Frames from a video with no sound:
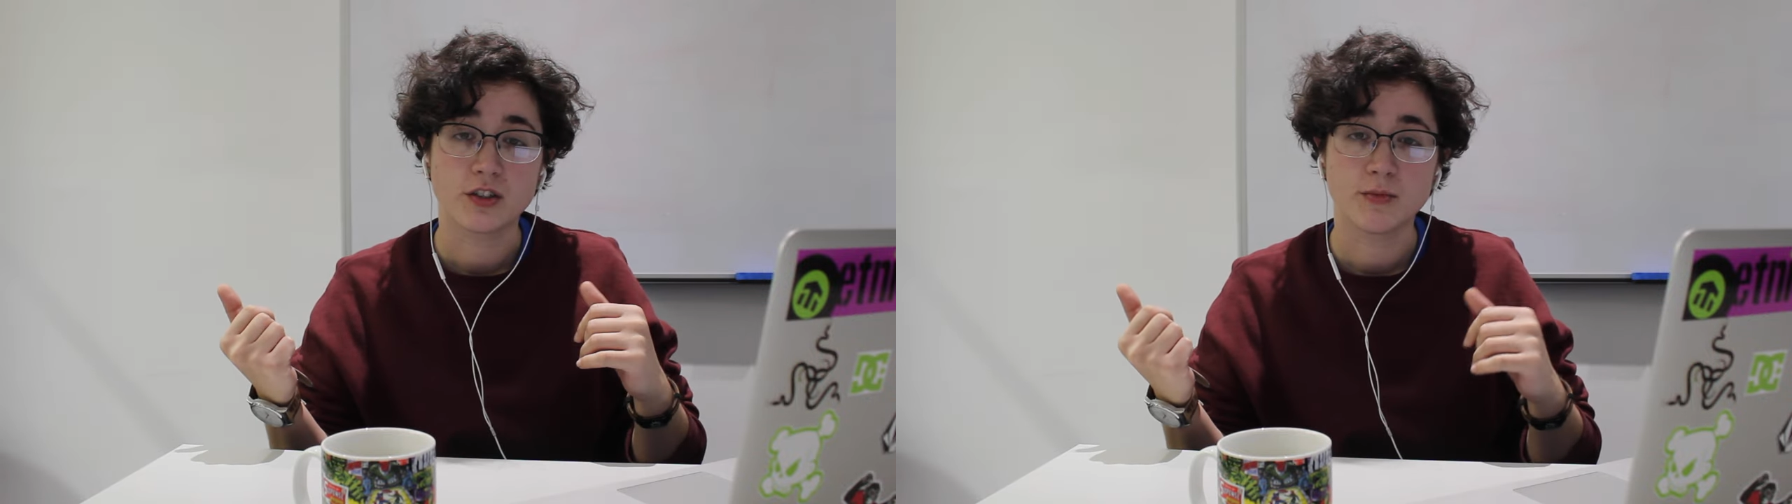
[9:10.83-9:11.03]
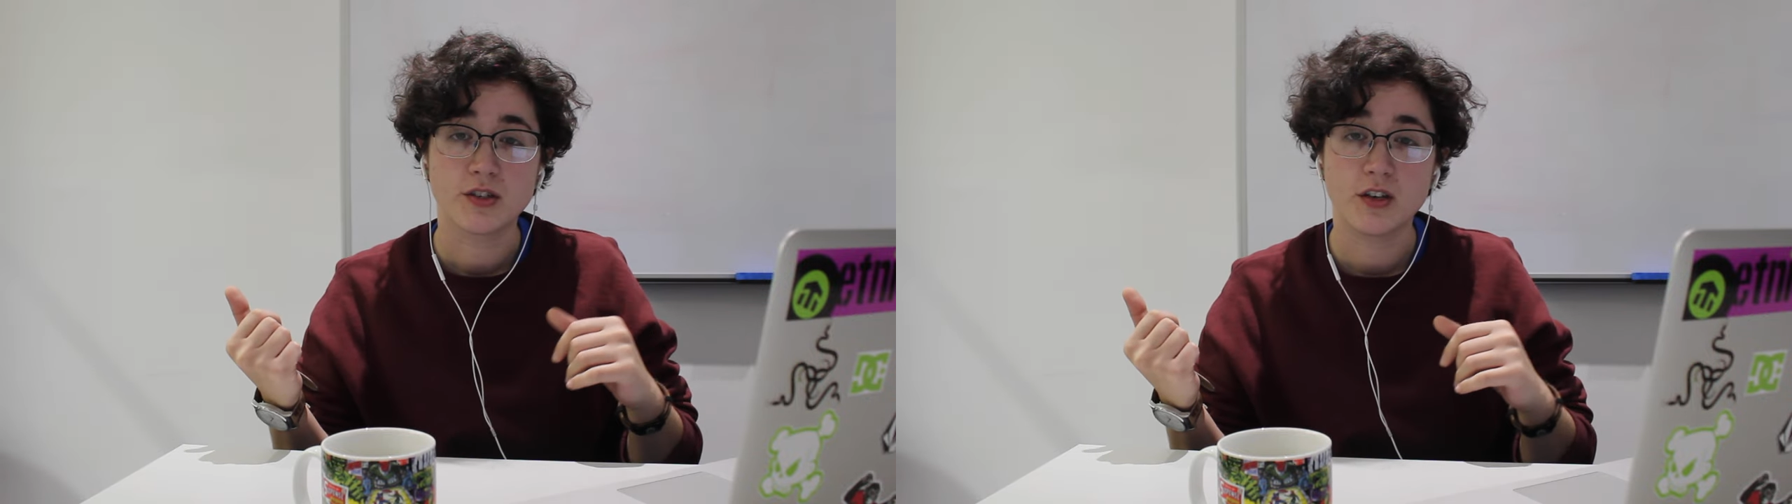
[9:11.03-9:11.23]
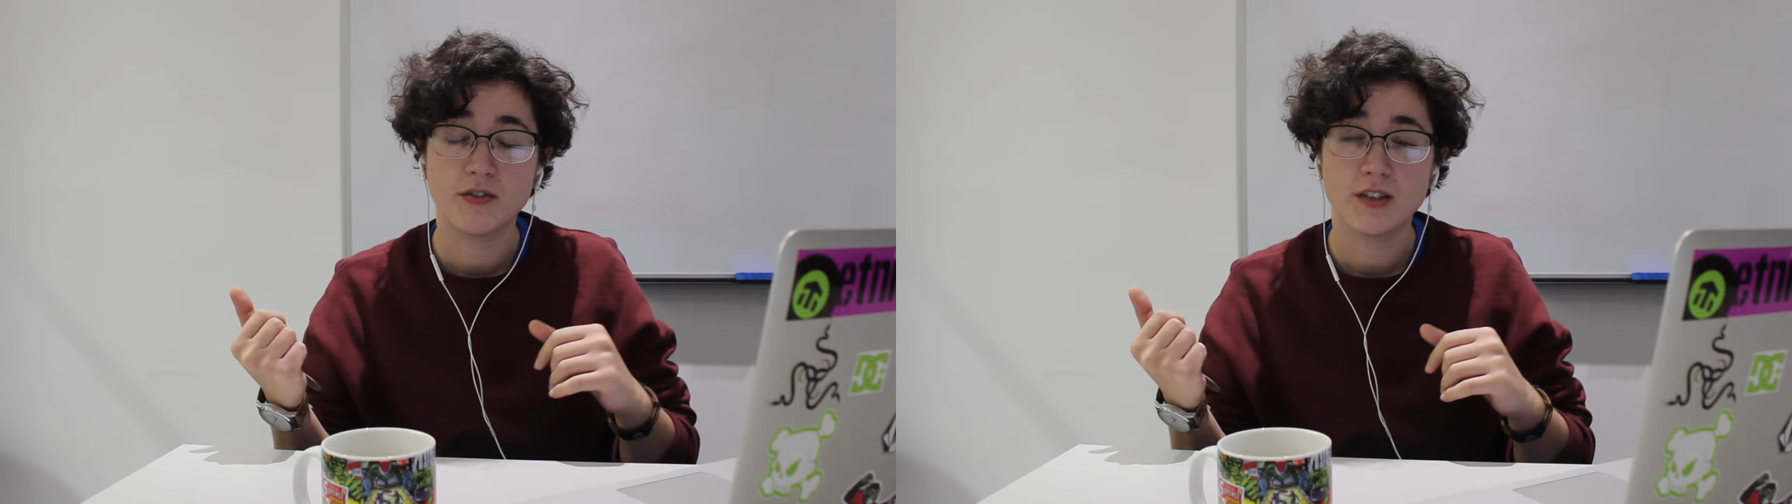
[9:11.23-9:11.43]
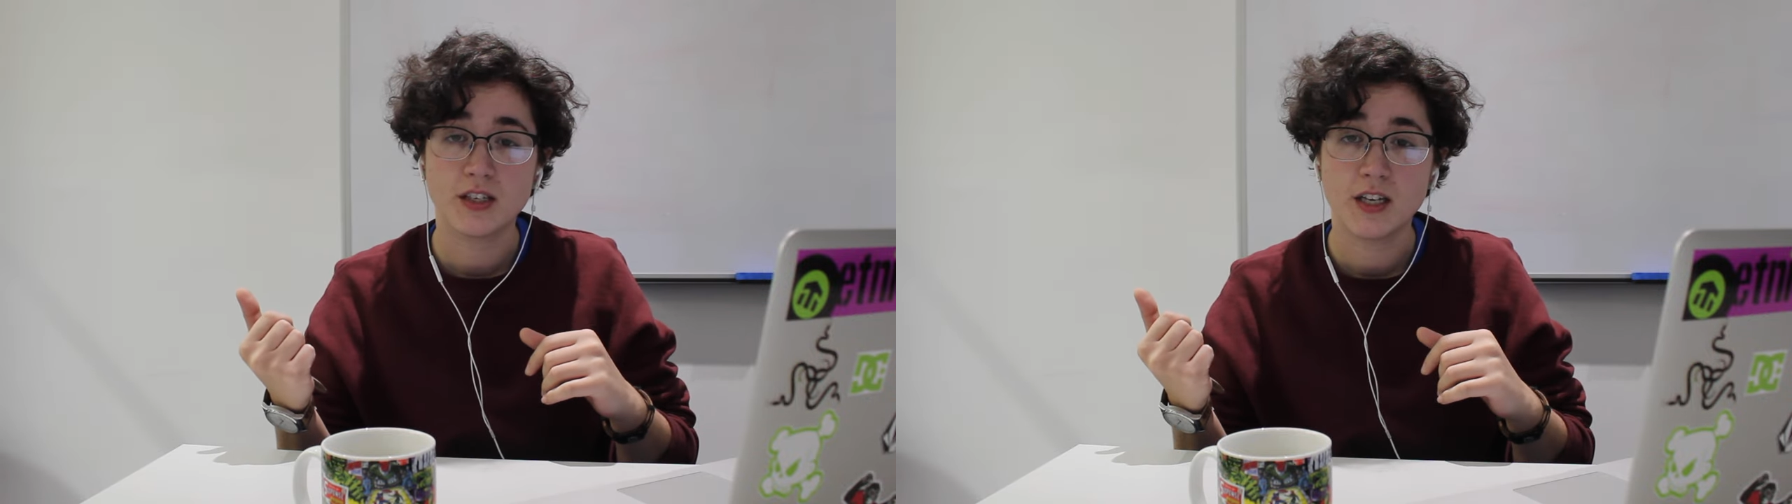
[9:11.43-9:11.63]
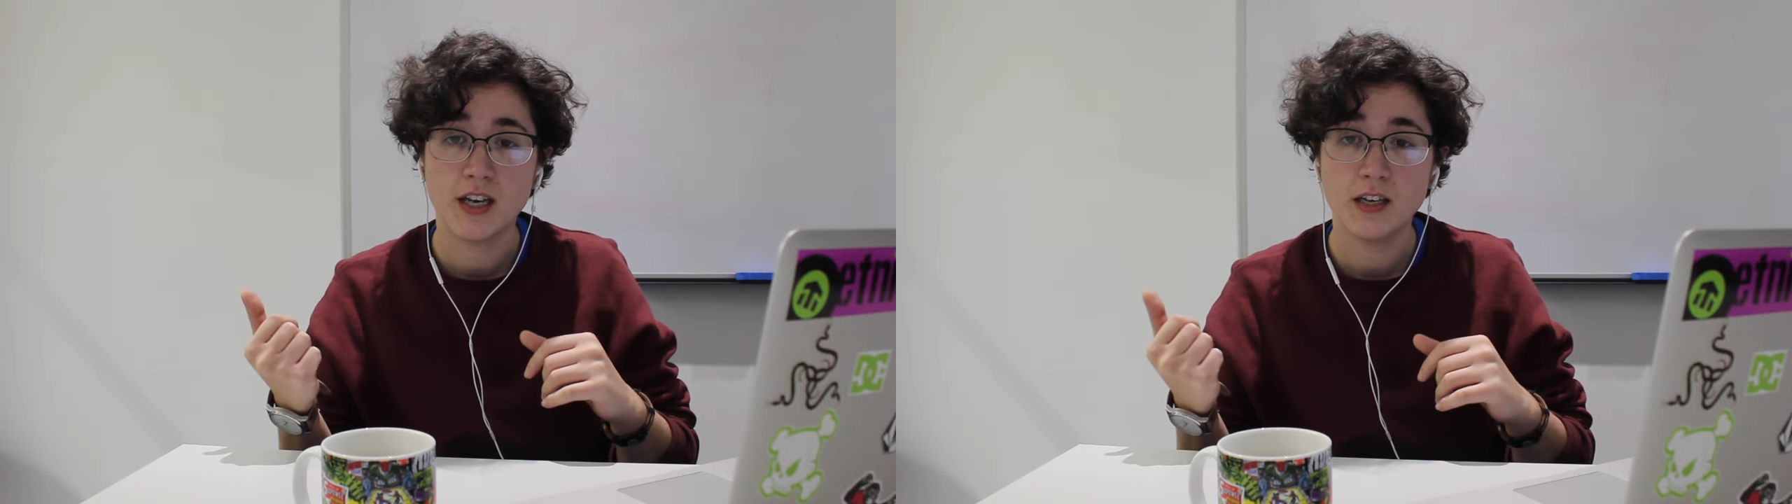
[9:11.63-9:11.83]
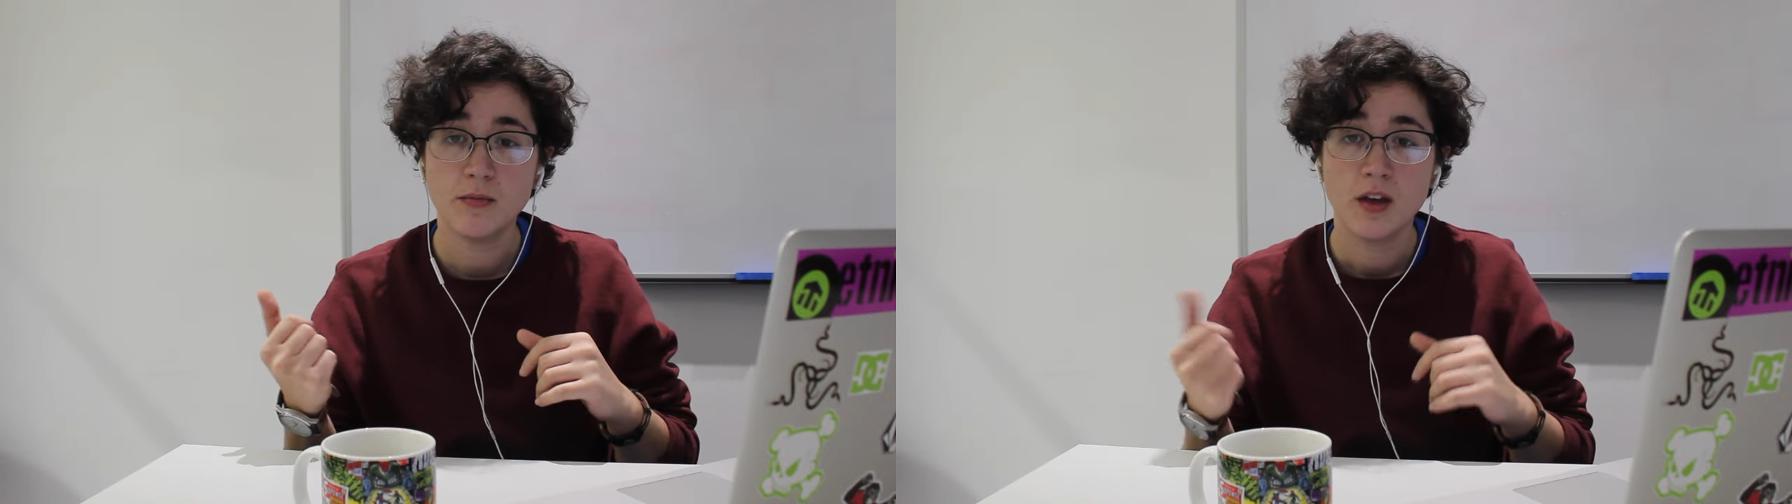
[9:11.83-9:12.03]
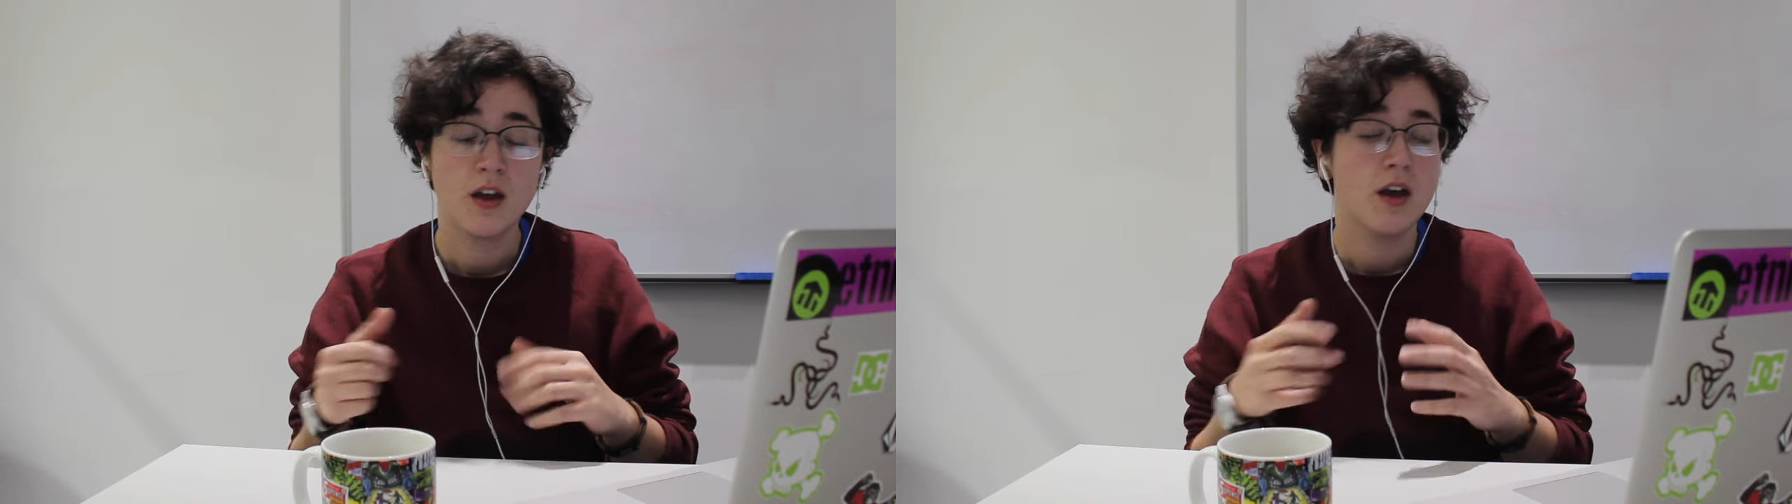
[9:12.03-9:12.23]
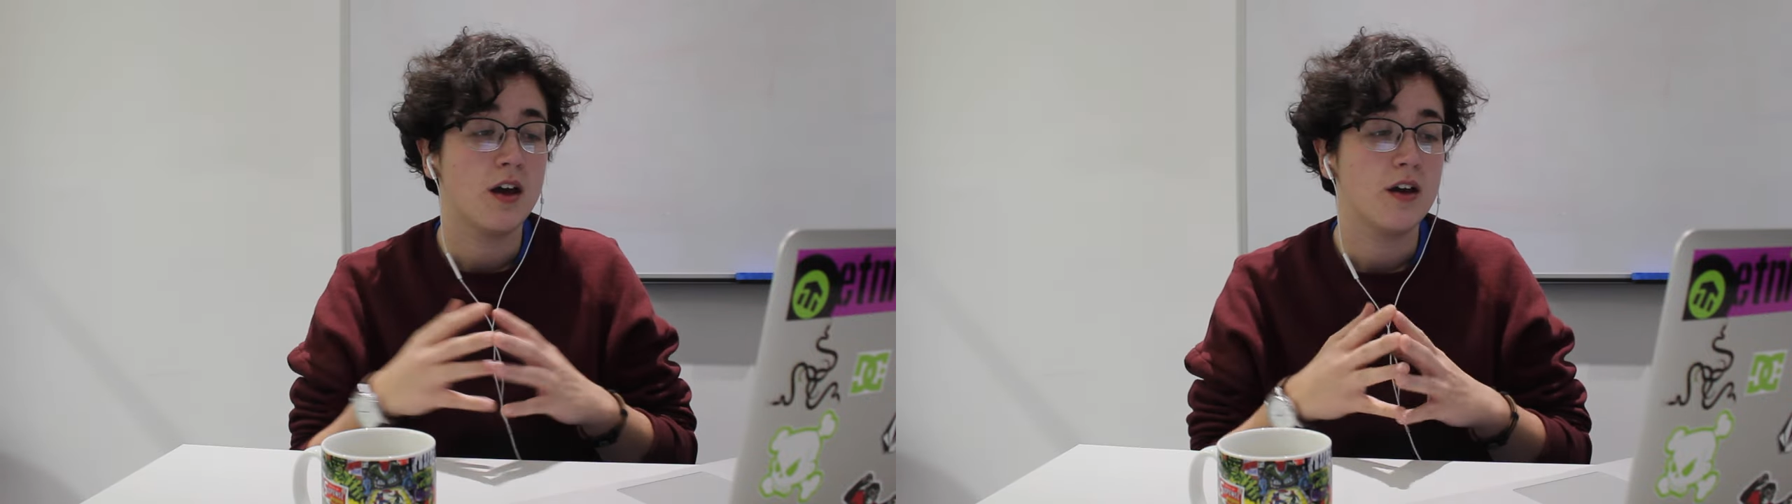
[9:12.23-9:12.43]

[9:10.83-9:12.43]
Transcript: customer service team.